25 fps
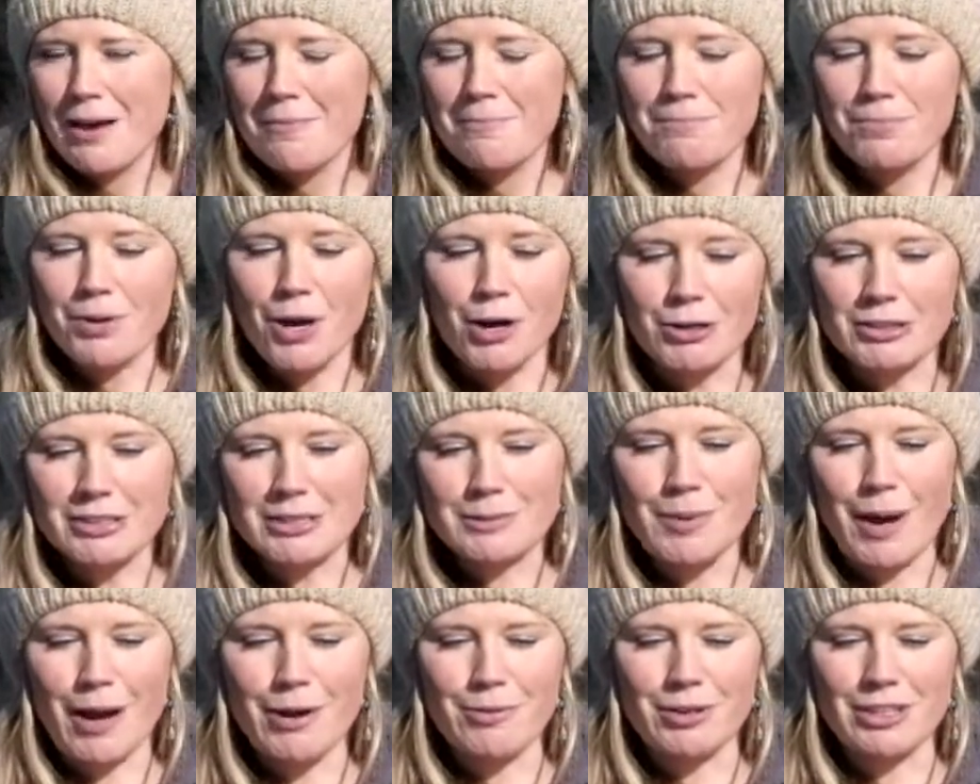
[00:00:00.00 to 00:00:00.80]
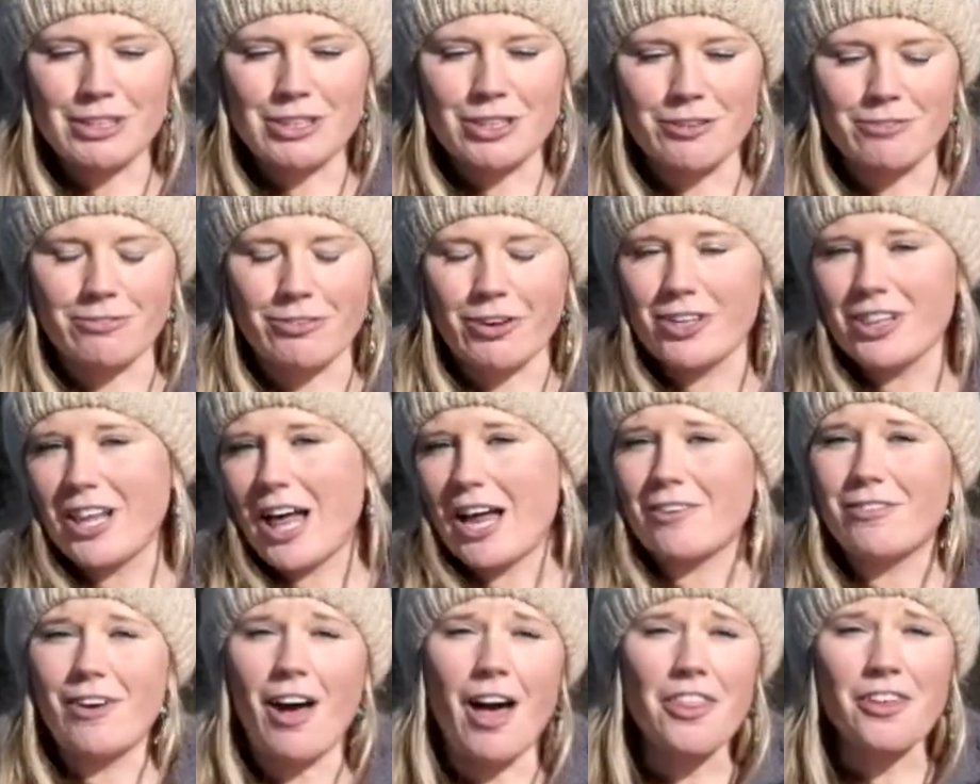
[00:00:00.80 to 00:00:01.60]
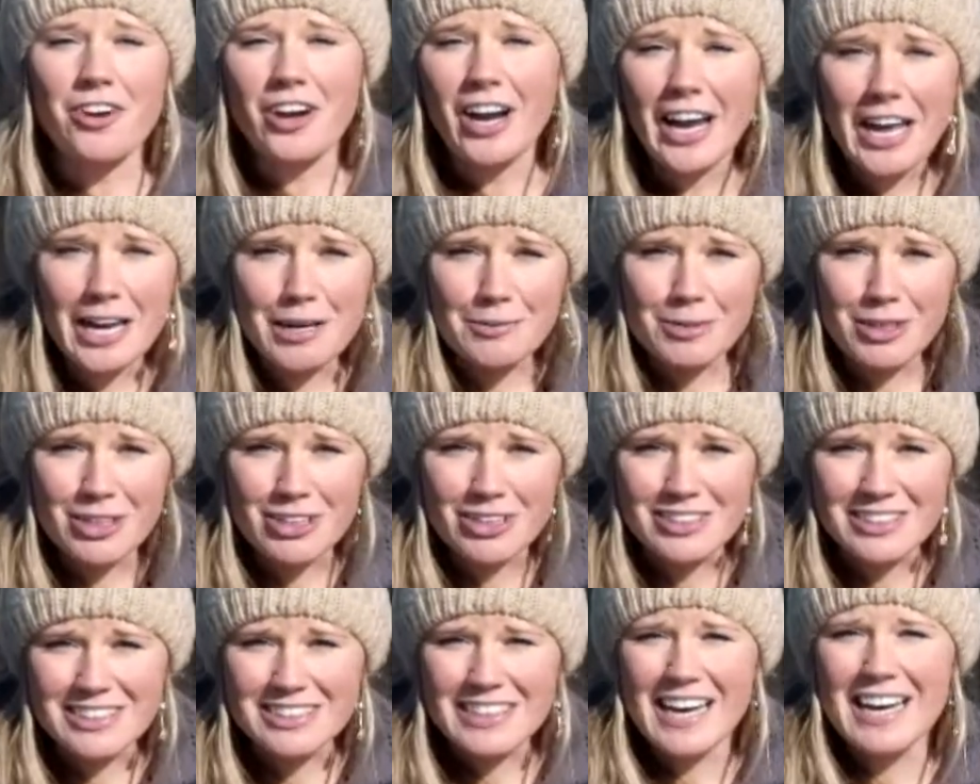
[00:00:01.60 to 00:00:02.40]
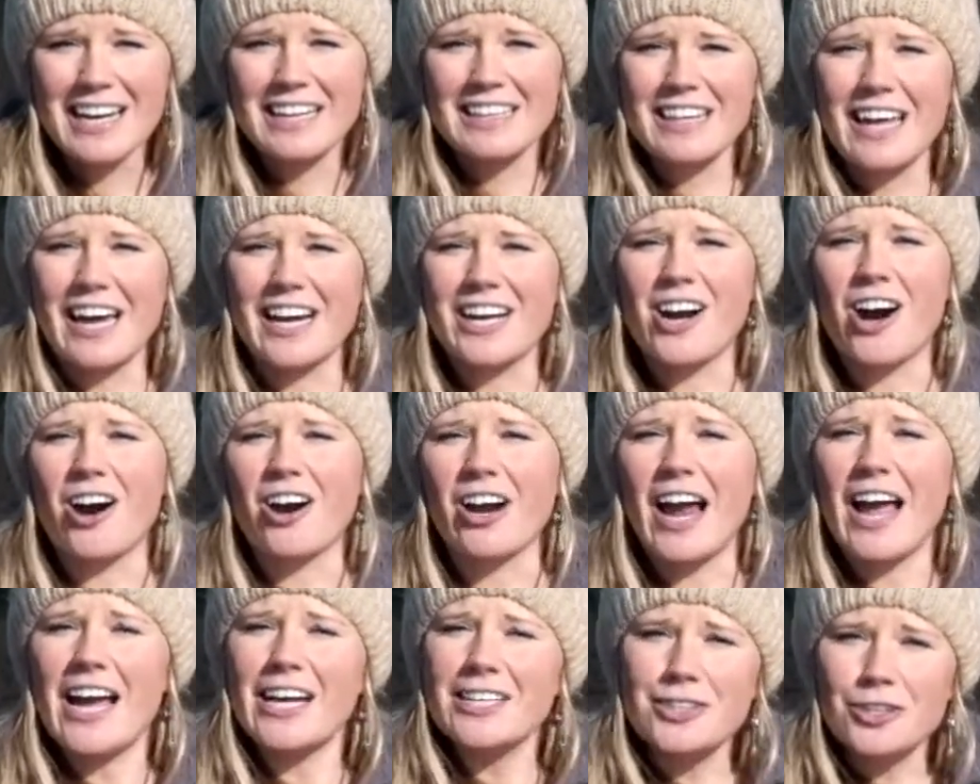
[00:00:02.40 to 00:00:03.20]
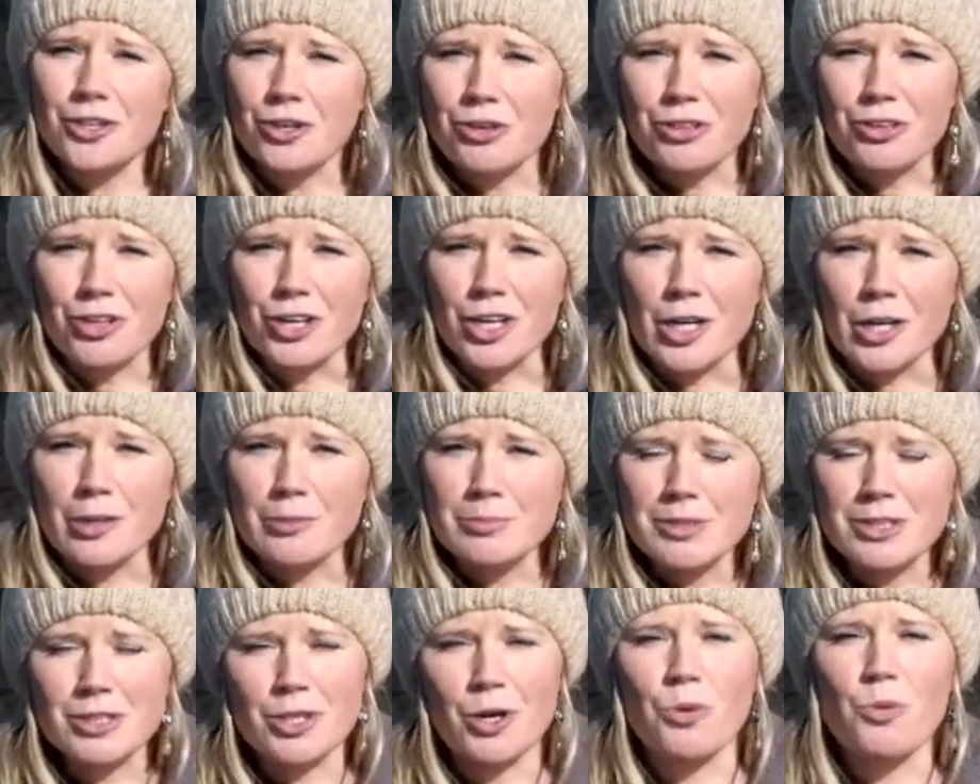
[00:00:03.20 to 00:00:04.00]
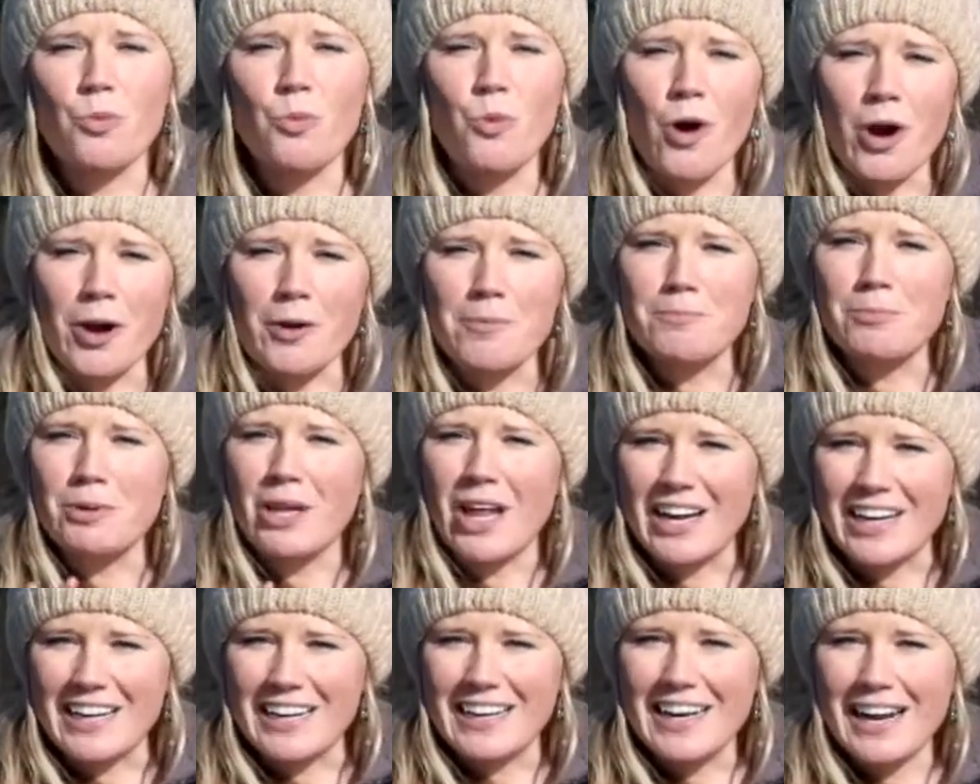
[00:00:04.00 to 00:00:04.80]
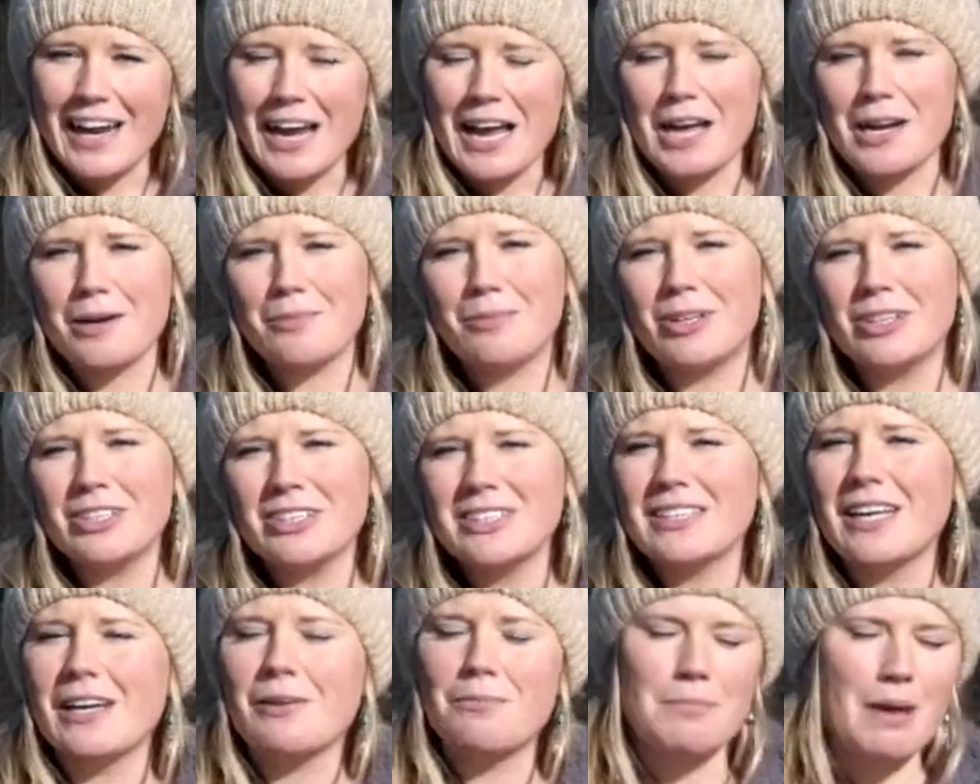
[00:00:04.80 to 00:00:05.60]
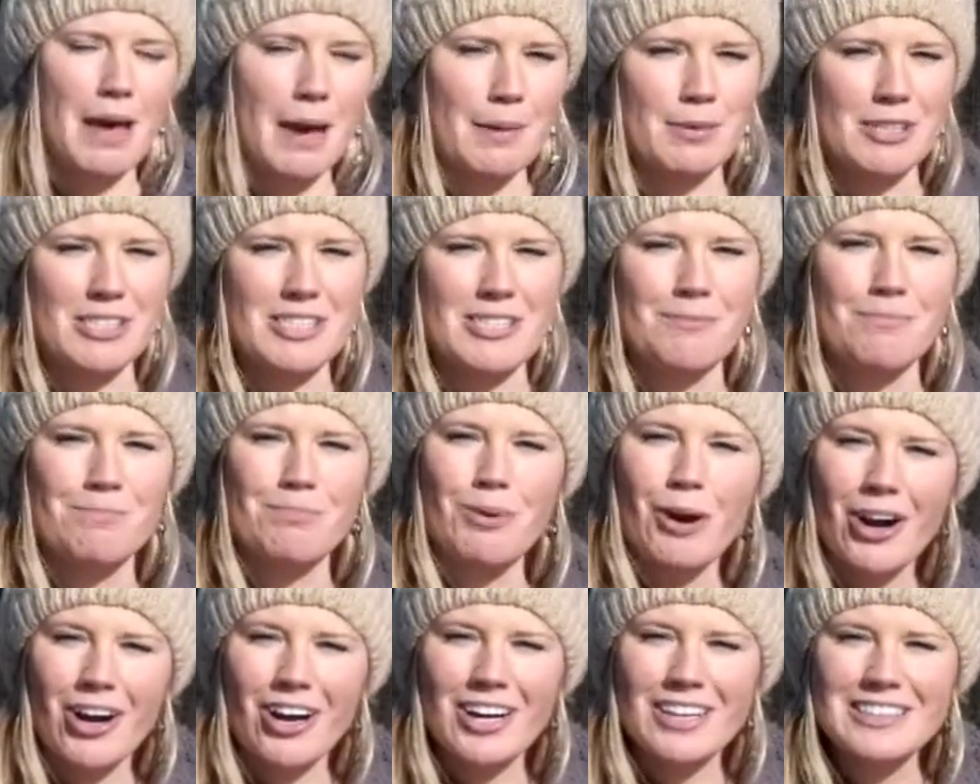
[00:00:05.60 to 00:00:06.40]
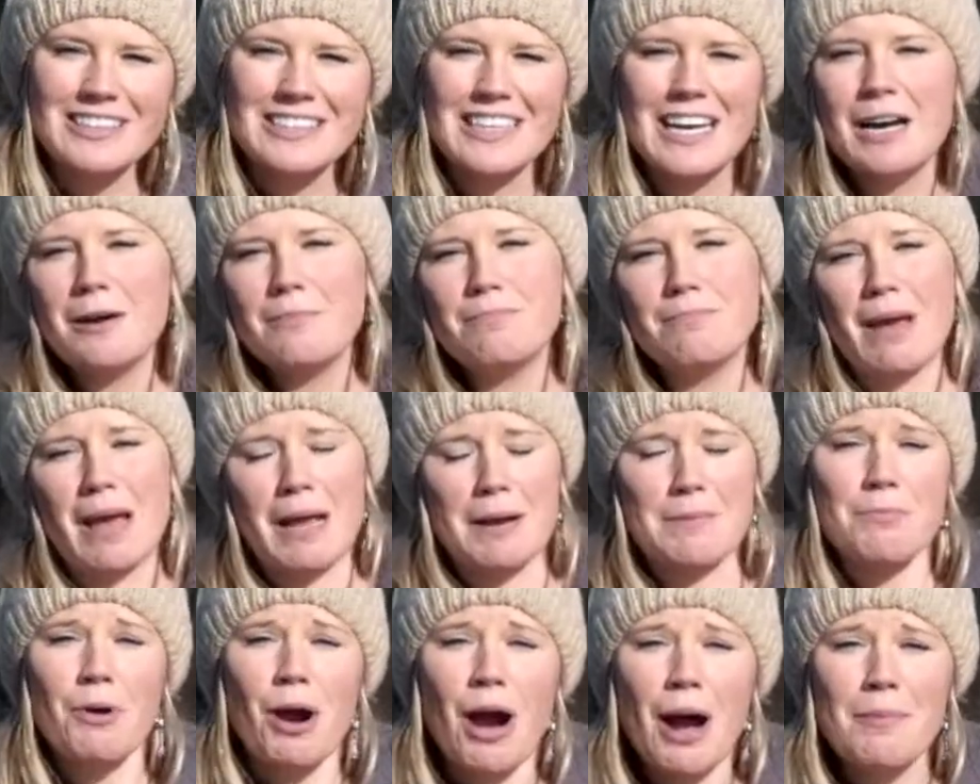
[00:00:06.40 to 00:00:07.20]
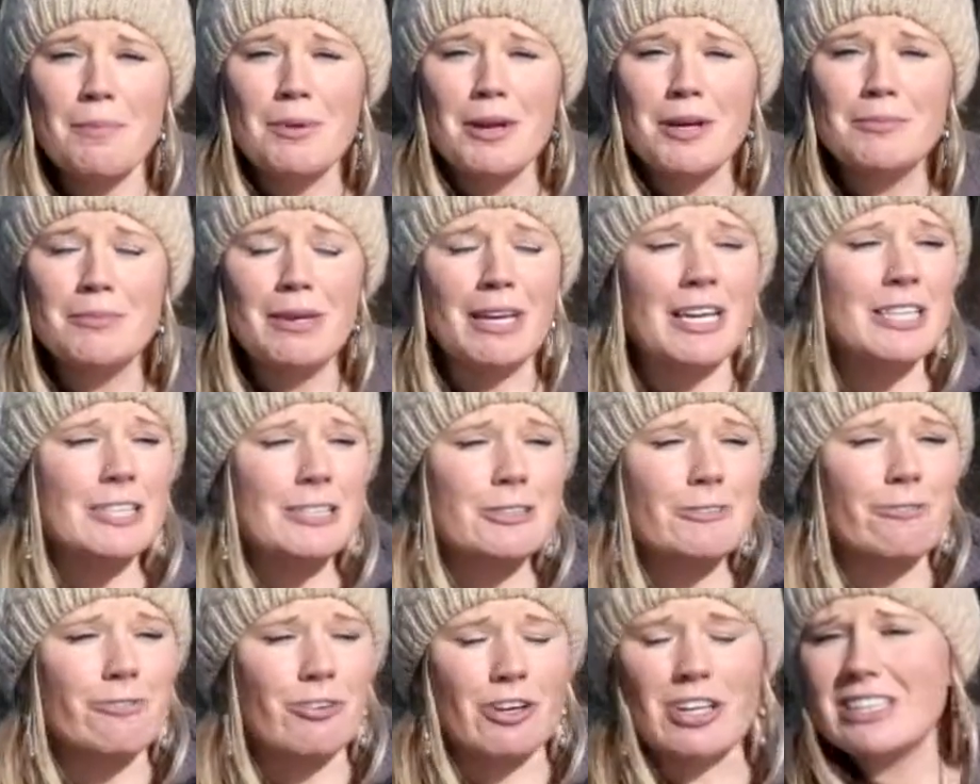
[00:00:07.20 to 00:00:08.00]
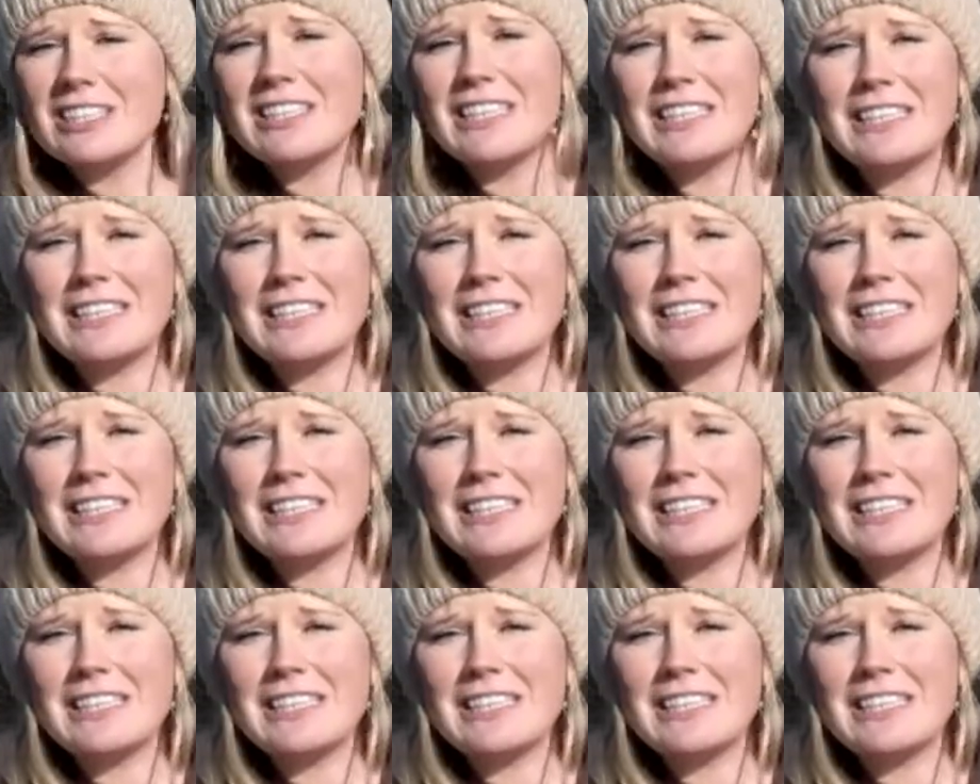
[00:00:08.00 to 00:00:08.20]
posed by winter for a lot of other animals, like our endotherms or warm-blooded animals like mammals and birds. Main problem is freezing